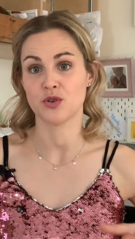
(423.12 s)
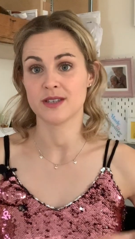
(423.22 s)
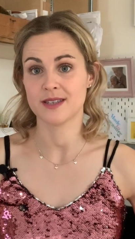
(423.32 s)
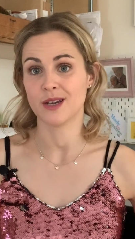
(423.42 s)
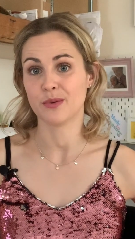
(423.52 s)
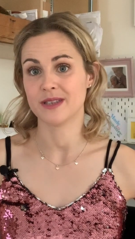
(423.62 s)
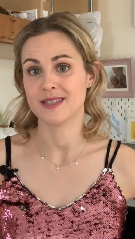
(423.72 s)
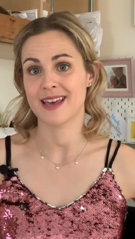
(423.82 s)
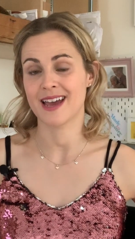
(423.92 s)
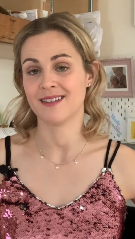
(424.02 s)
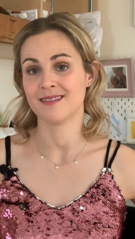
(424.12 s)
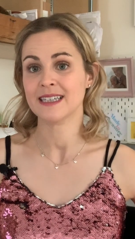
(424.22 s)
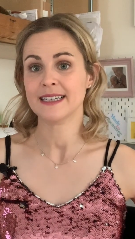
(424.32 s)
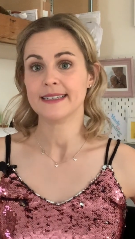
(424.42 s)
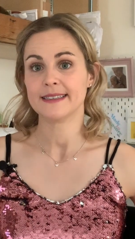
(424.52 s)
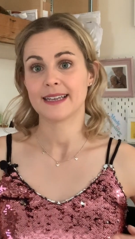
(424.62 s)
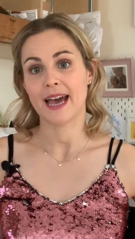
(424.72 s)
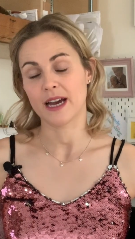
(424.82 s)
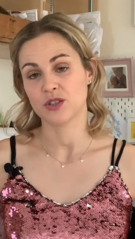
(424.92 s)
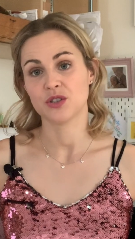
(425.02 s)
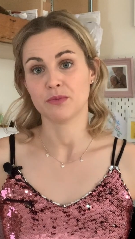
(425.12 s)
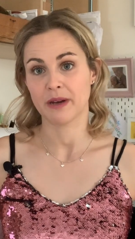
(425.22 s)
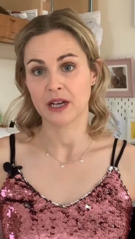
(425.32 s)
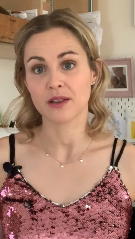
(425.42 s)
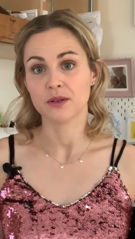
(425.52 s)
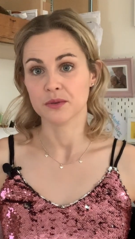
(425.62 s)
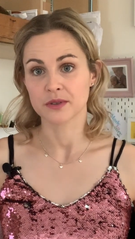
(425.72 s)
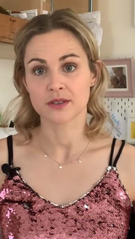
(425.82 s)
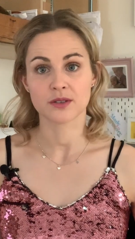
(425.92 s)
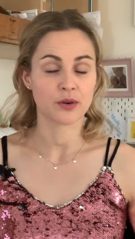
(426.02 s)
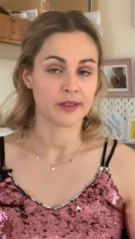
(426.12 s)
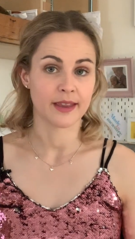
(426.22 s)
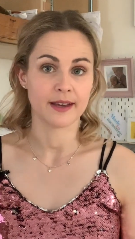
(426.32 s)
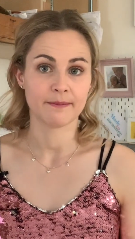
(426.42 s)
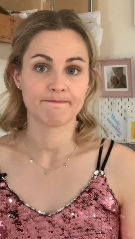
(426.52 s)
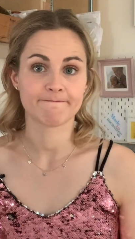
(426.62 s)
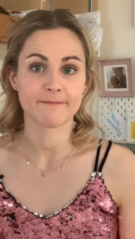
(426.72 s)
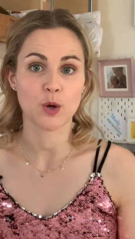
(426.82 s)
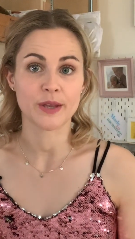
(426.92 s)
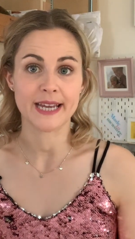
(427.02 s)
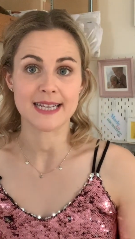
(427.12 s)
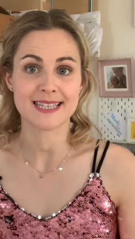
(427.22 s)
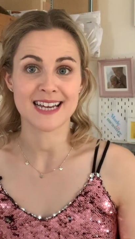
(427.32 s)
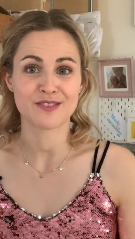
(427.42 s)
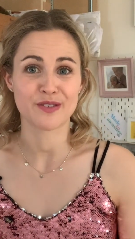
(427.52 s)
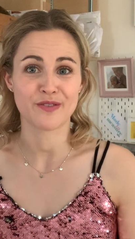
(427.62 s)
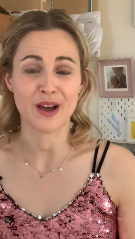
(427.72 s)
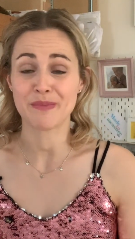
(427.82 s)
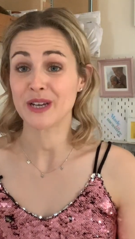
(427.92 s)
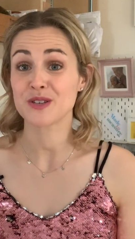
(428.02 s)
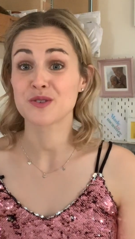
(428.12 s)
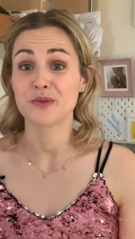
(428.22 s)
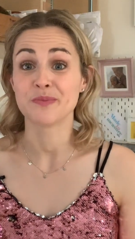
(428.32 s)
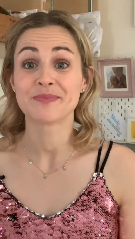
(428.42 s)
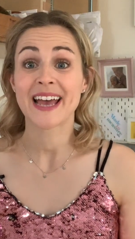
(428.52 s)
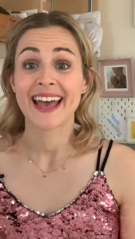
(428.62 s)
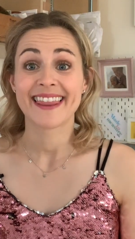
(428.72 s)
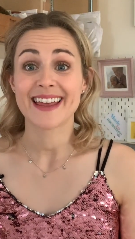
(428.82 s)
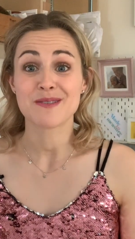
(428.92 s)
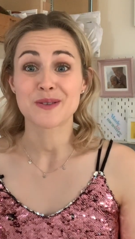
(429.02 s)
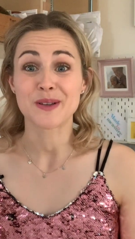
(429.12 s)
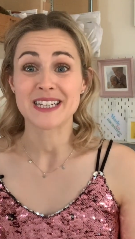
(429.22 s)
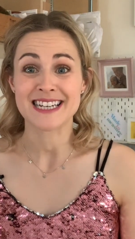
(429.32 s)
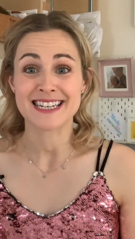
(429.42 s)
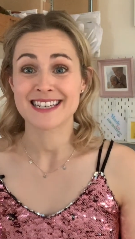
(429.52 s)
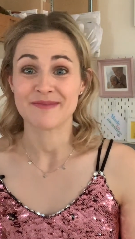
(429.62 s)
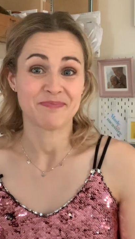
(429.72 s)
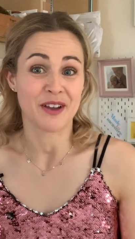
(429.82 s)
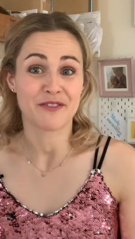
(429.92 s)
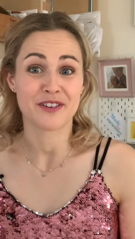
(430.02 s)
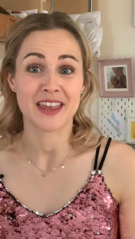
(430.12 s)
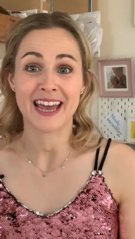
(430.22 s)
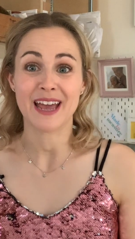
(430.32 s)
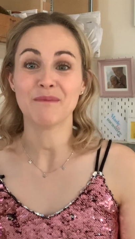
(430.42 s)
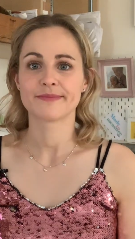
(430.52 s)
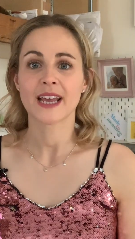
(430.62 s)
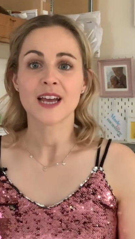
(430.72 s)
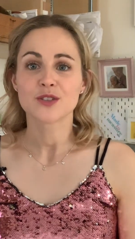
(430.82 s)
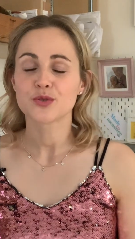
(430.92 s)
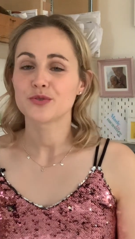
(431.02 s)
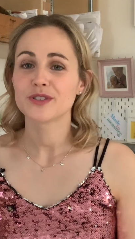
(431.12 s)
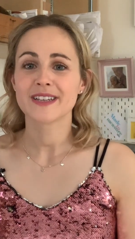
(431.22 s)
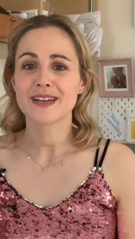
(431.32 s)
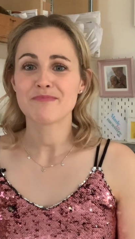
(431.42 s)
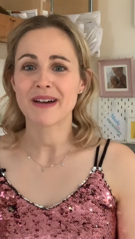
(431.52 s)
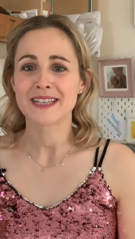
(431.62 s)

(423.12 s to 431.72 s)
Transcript: a sequence then catching on my clothes on the on the inside of the fabric. So that was all I did for the hem. So really my